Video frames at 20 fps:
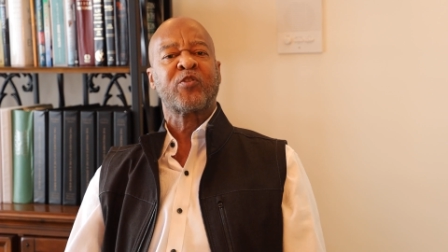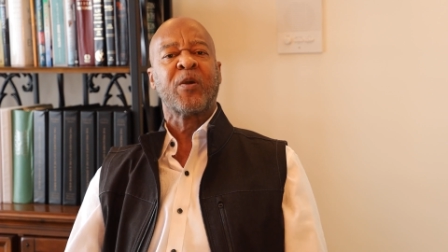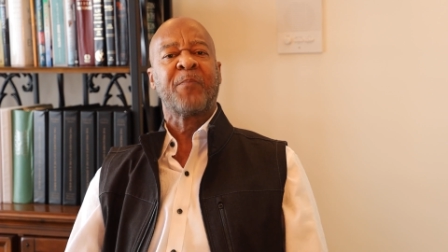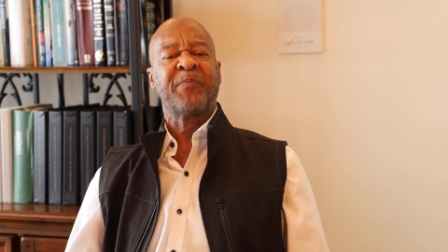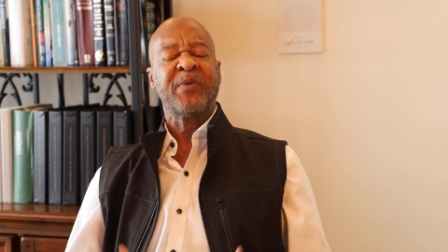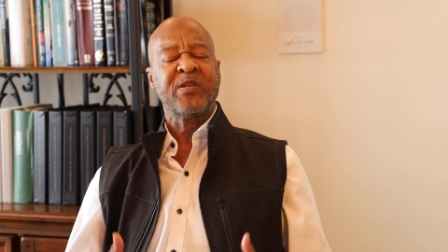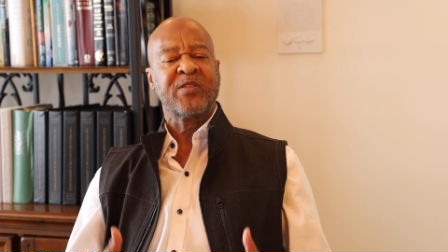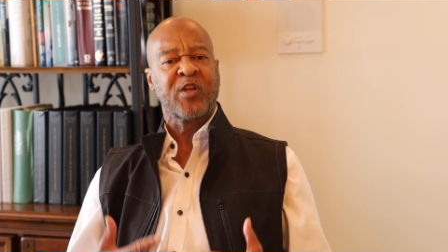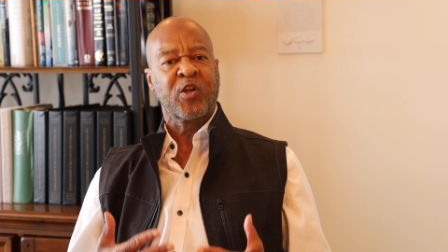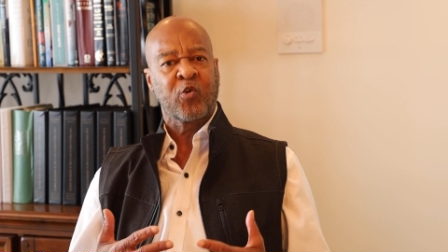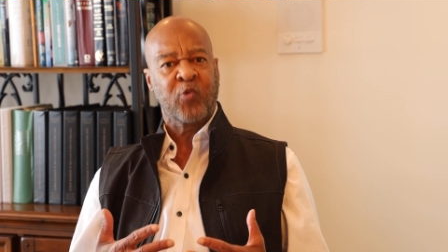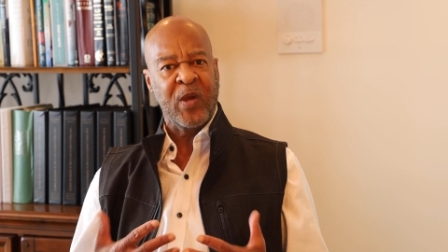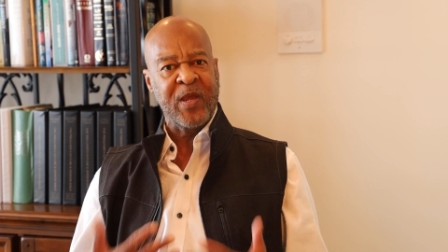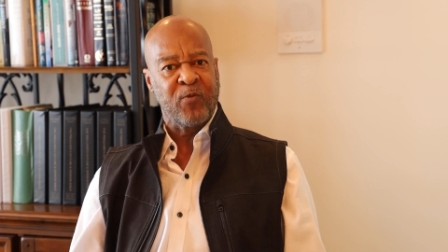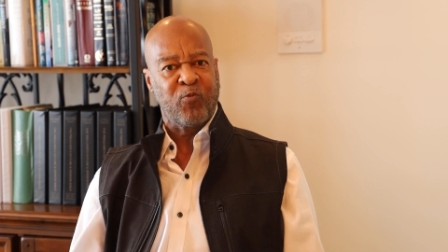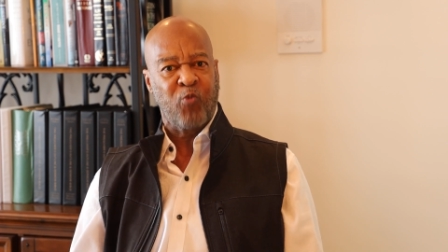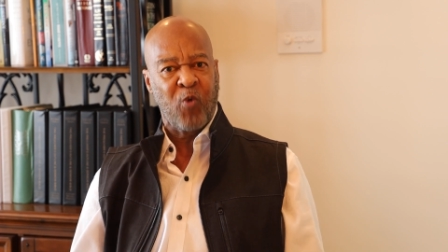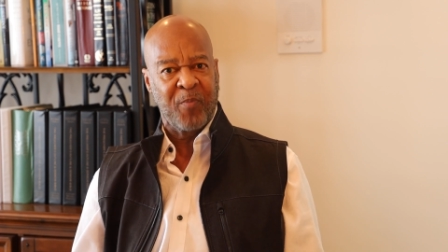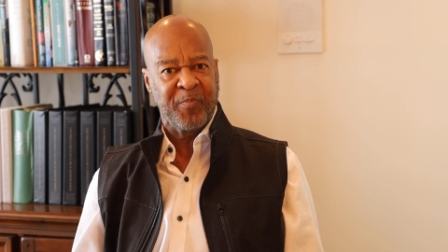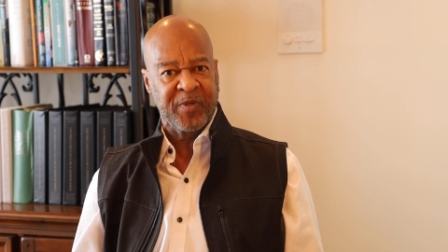to be the
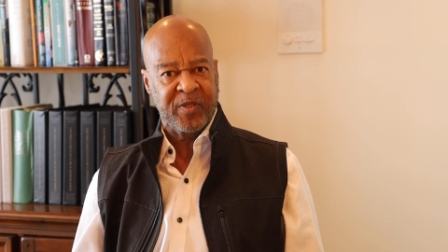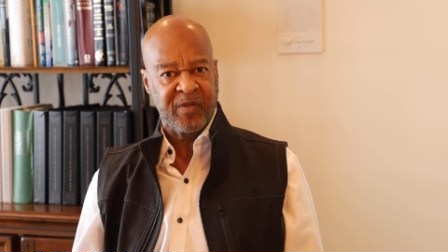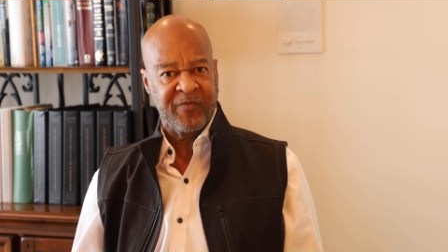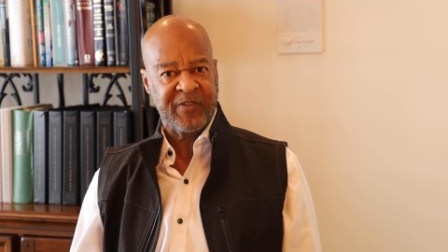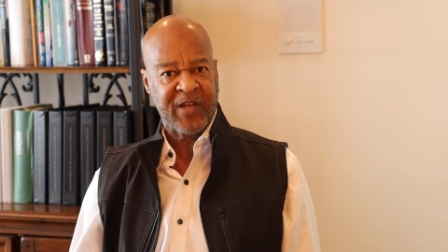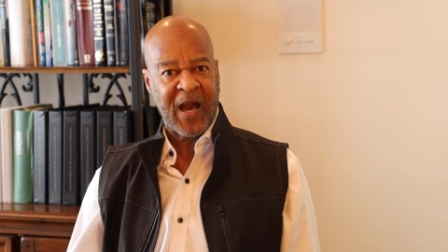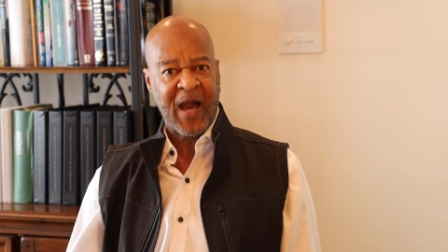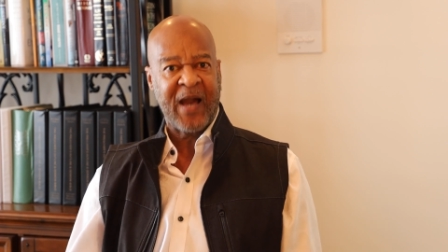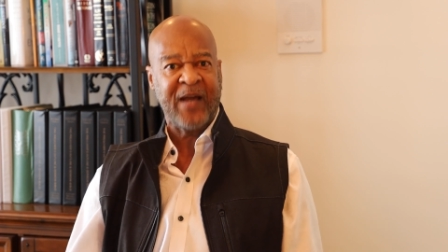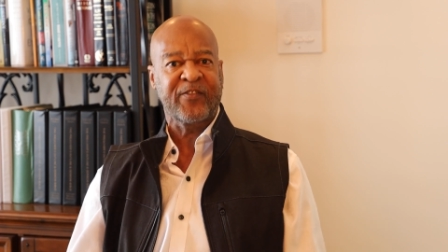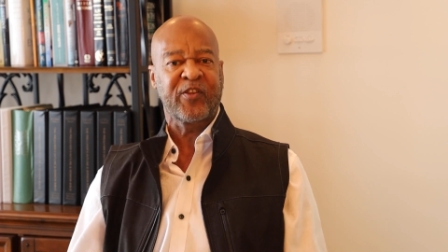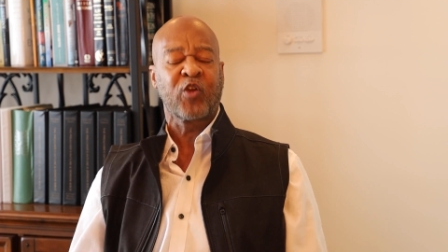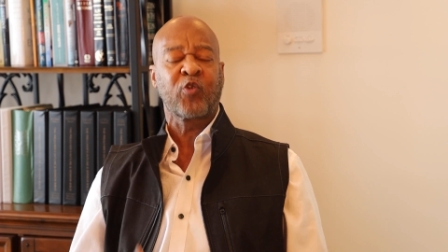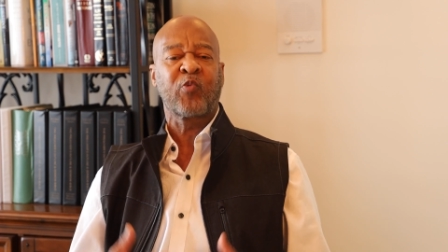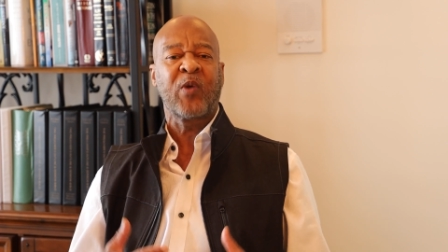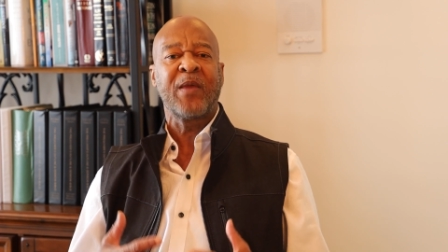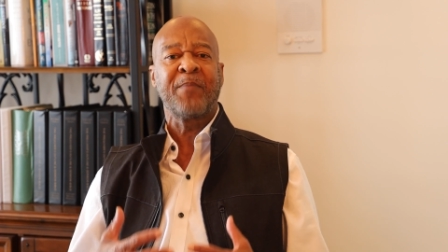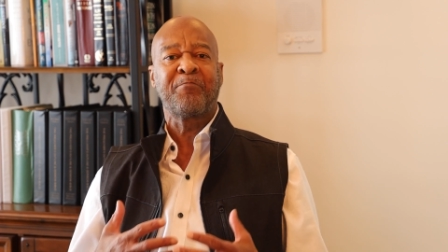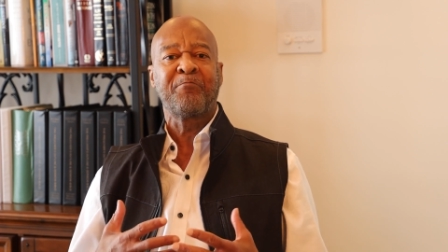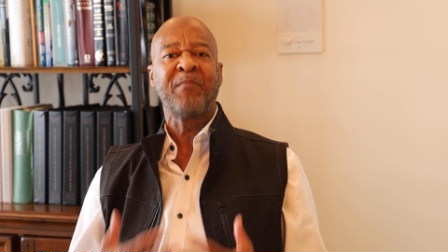great woman of God, the
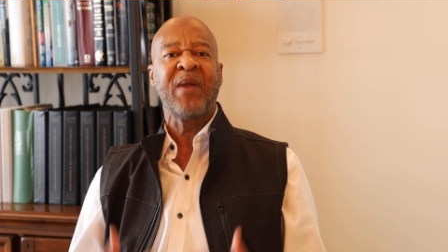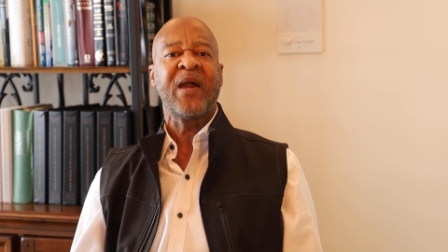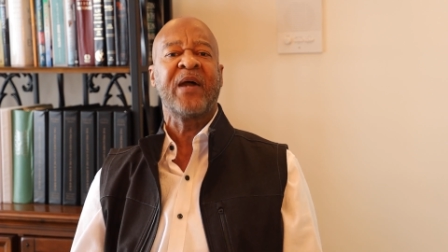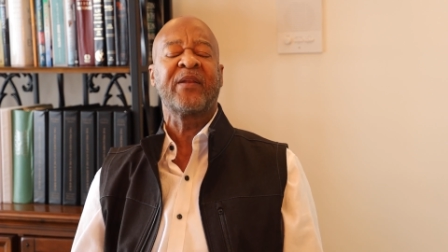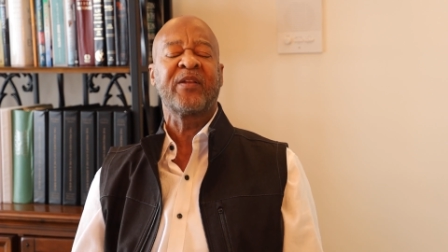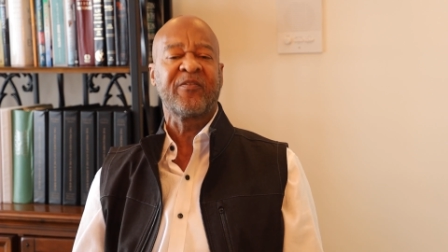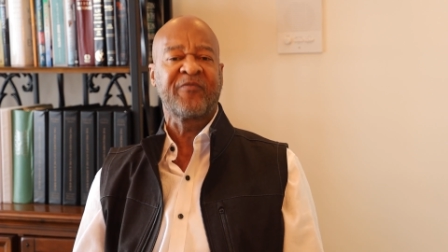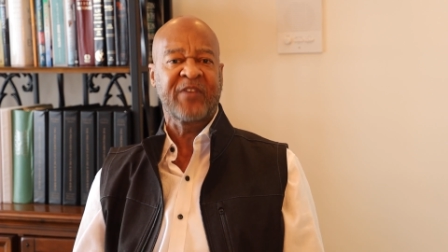great man